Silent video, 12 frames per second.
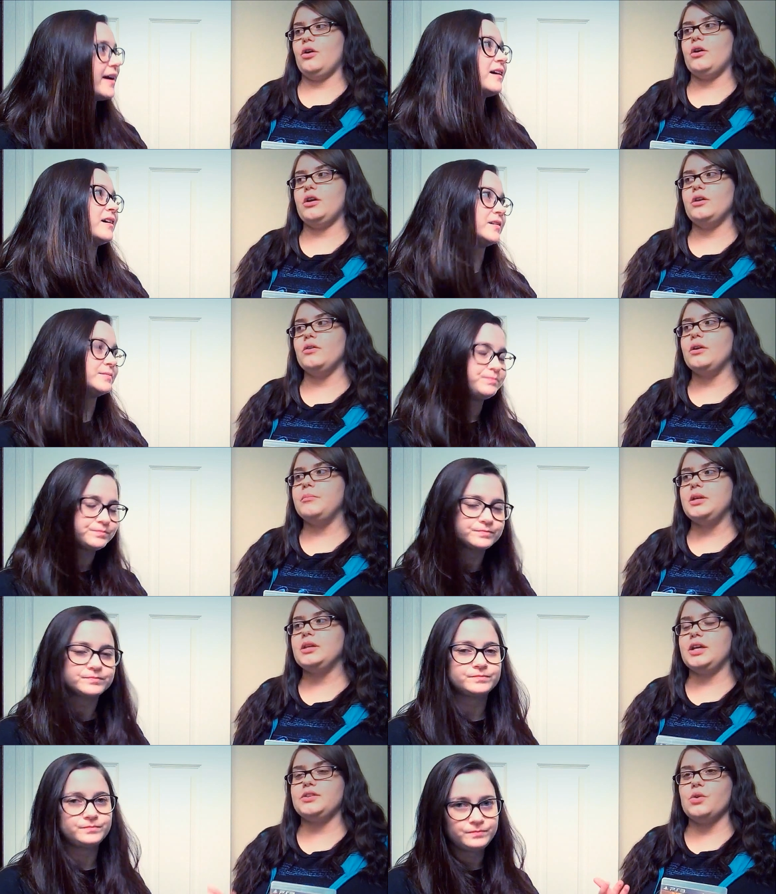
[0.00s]
Speaker 1: yeah. her. You know what
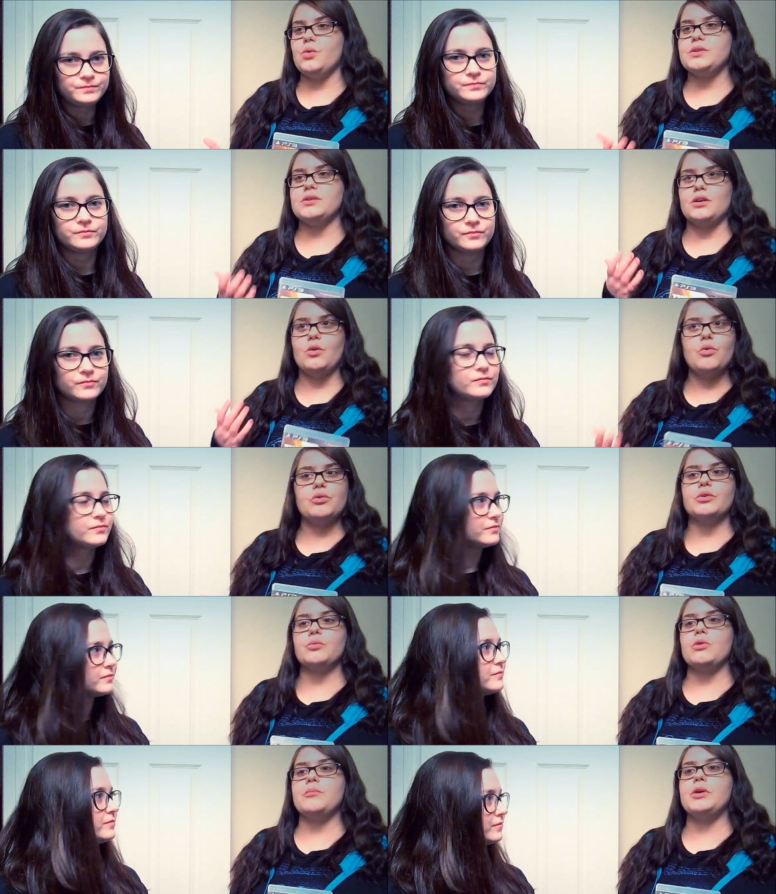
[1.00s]
I mean? Like it's always like an
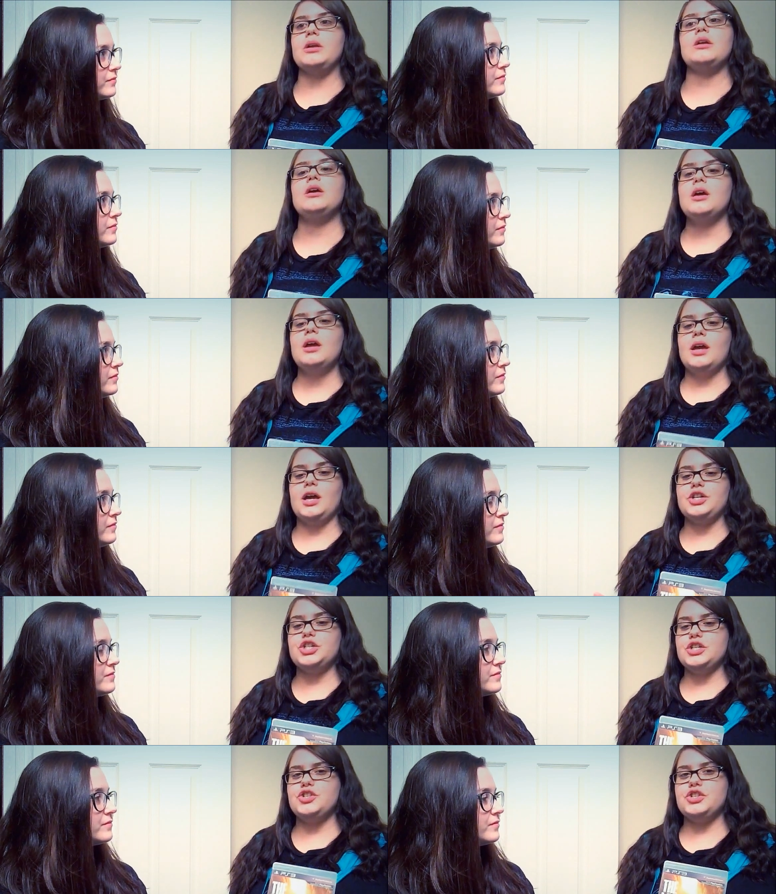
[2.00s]
older woman,
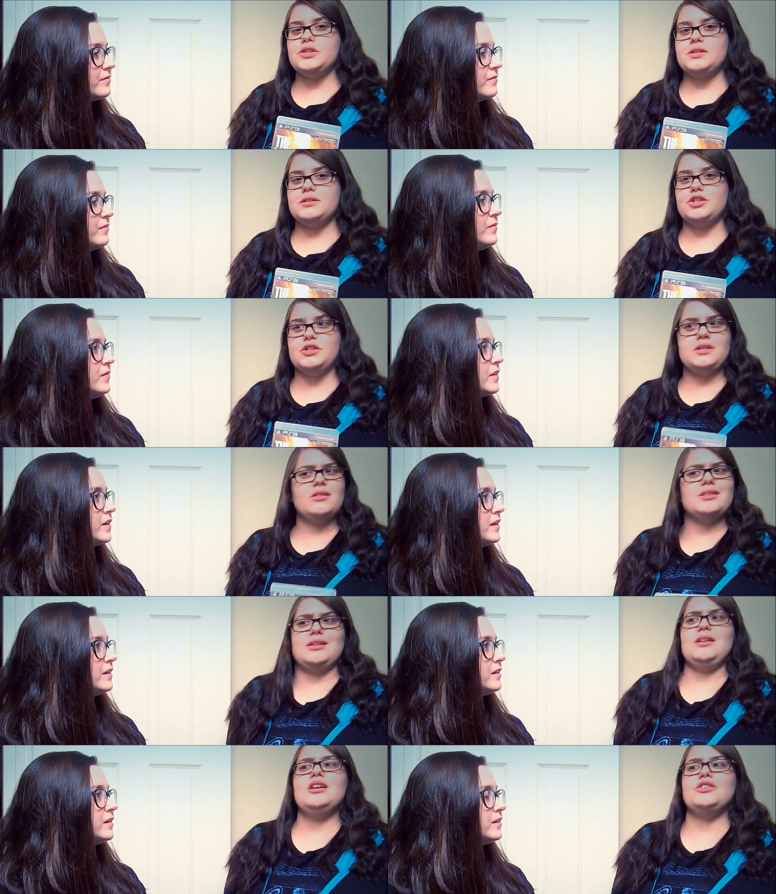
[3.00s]
and she's just she's
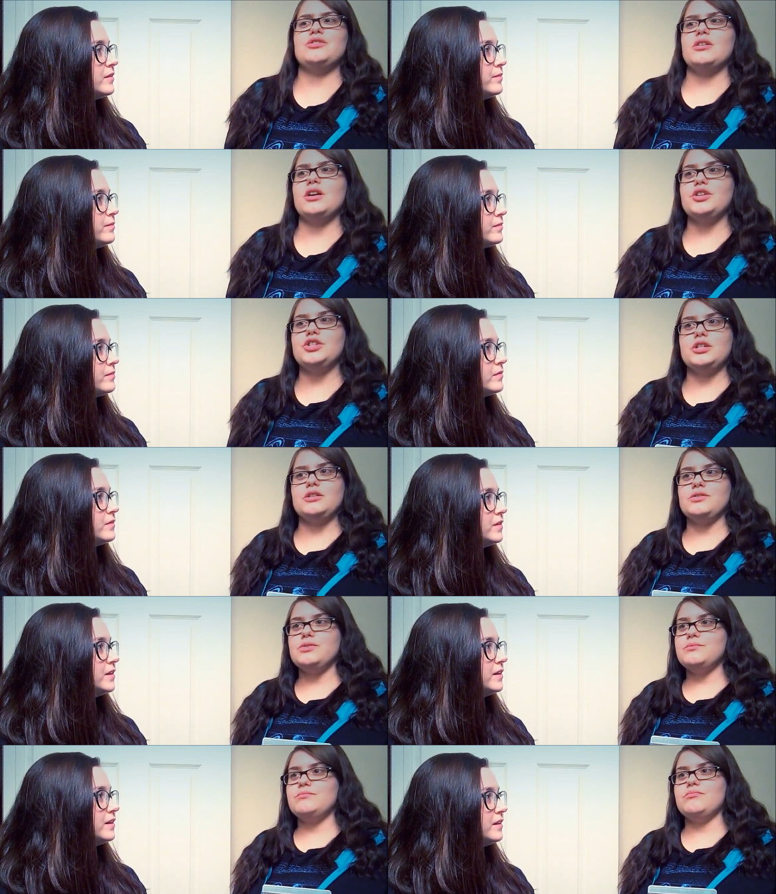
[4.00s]
still a teenager and
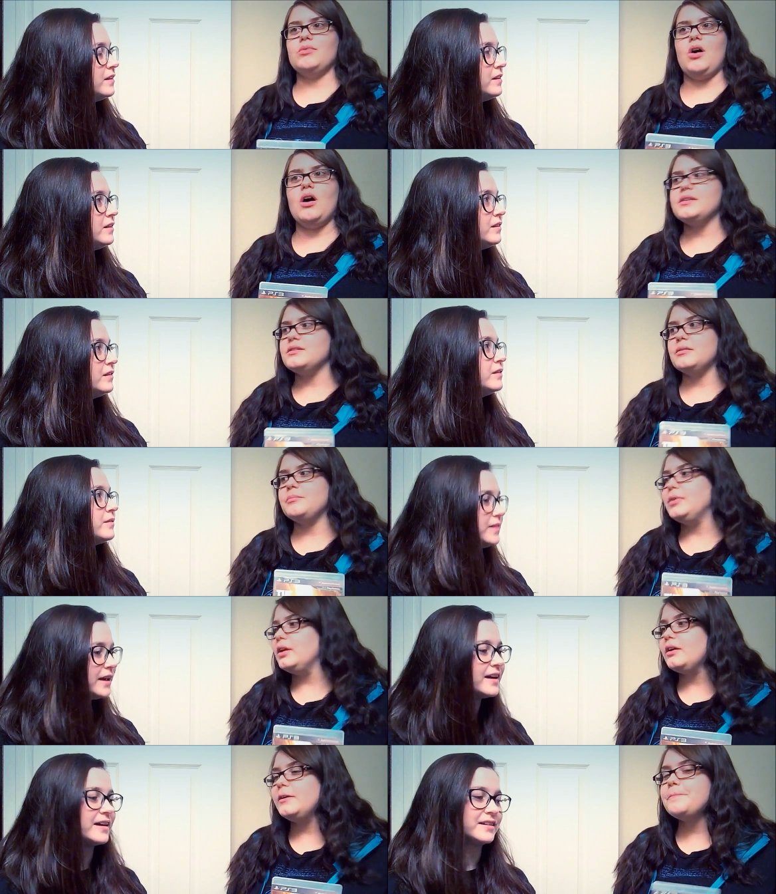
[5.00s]
she's awesome.
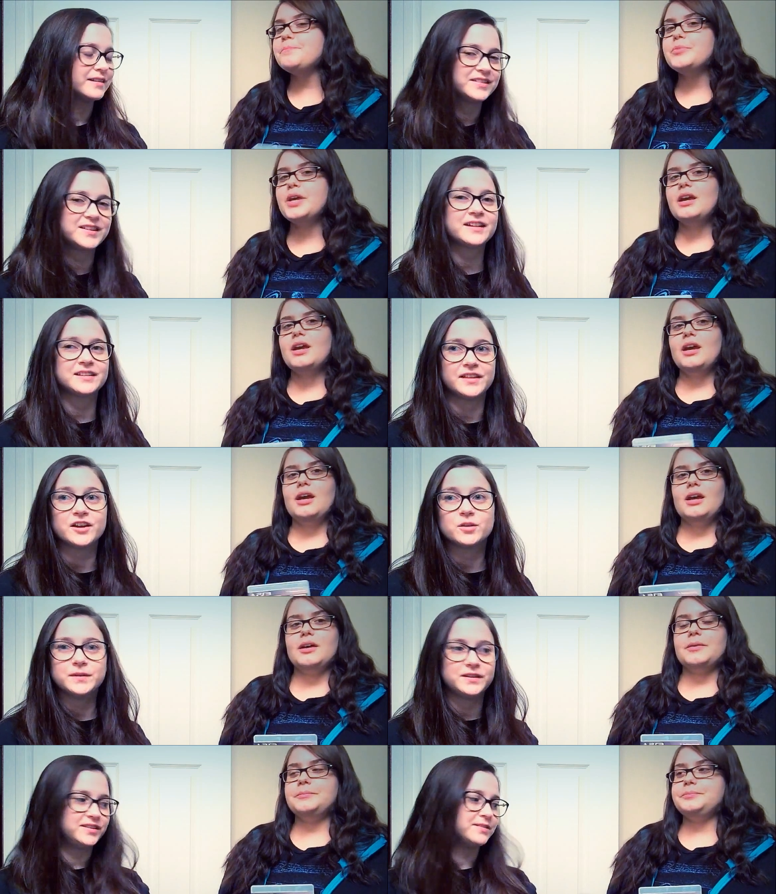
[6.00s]
Speaker 2: Yeah, know? exactly. That
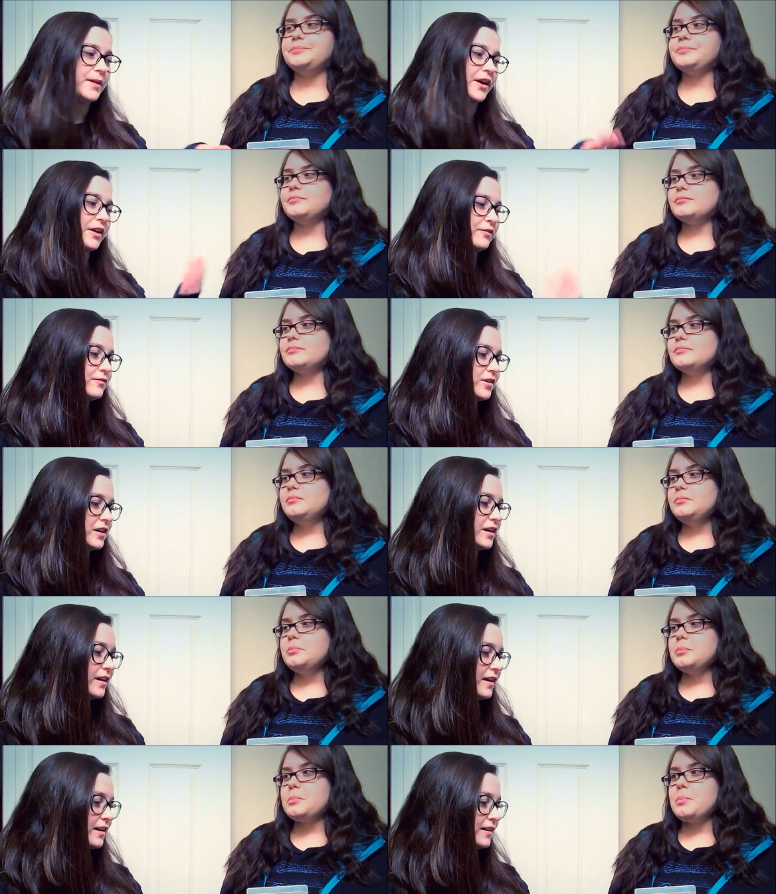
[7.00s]
could be inspiring
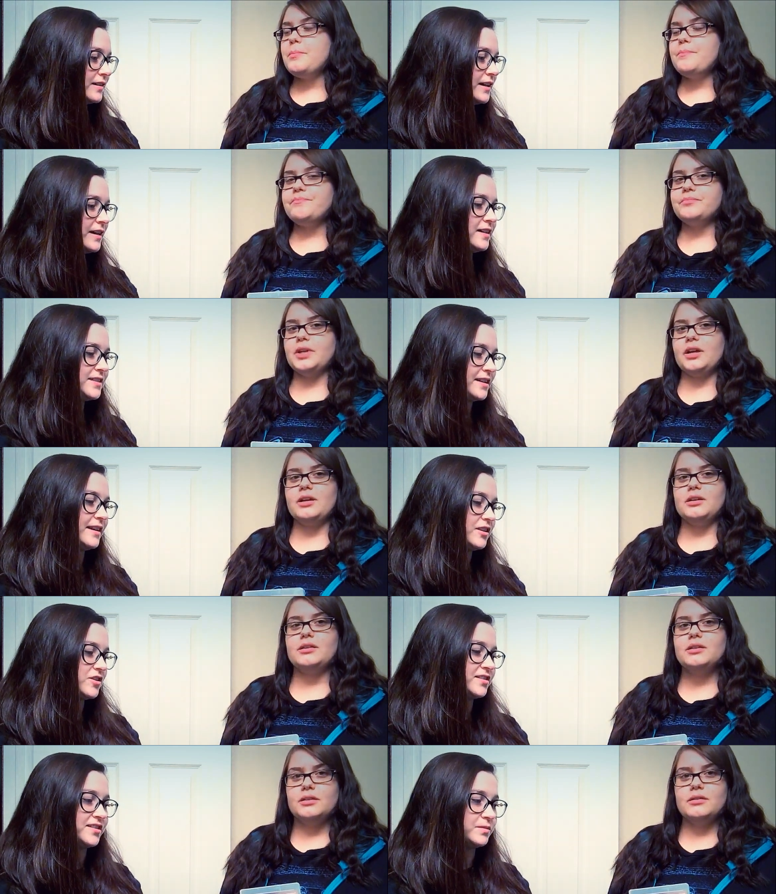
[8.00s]
for uh,
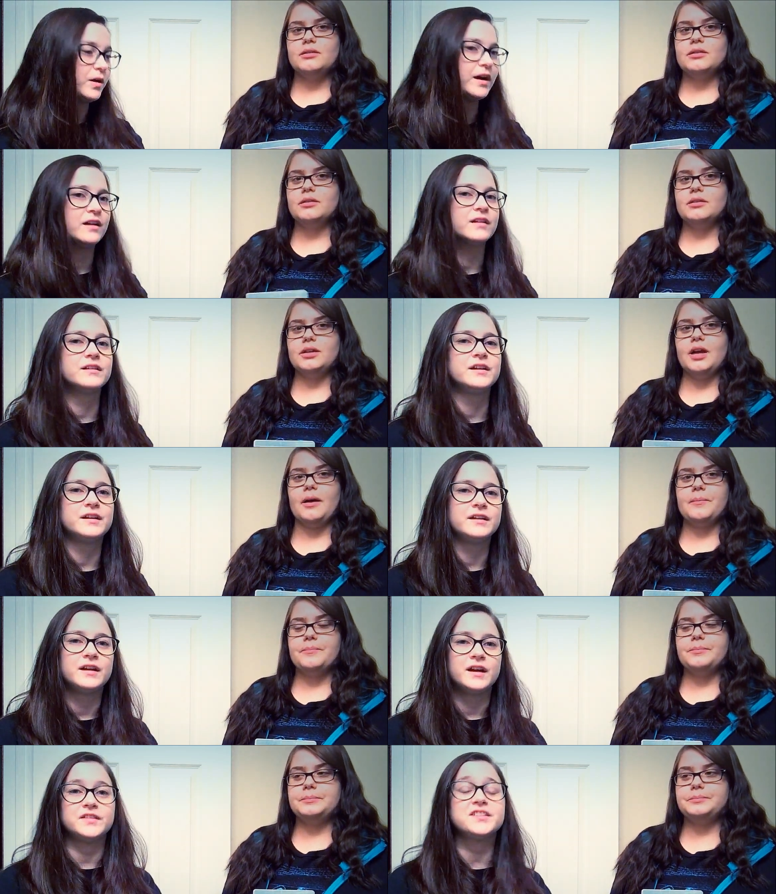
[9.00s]
teenagers as well. Yeah.
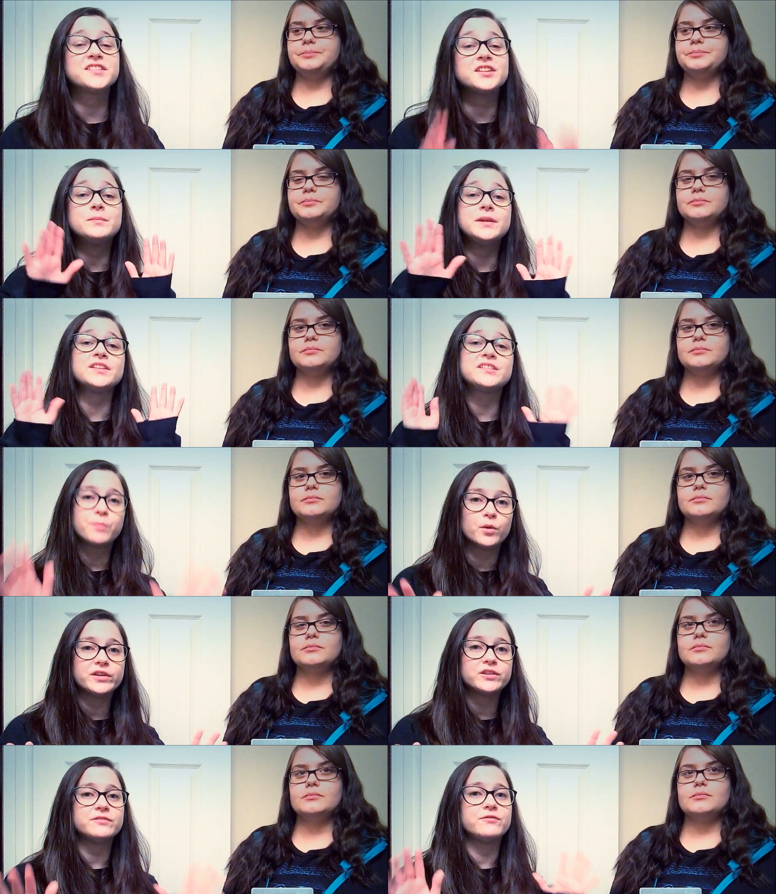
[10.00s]
And this is going to be a
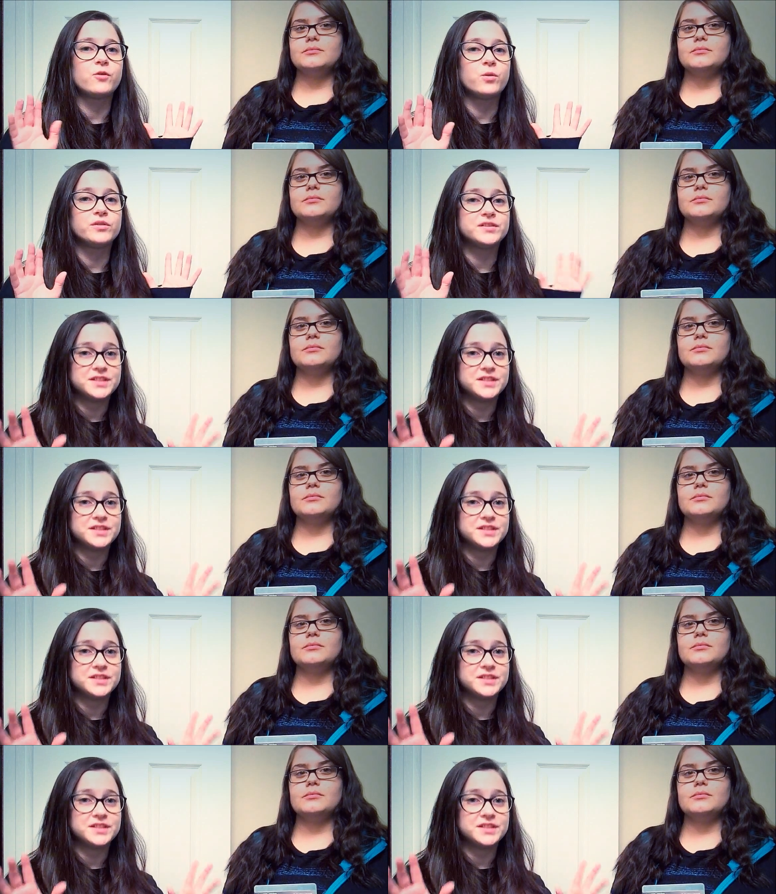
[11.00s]
spoiler for the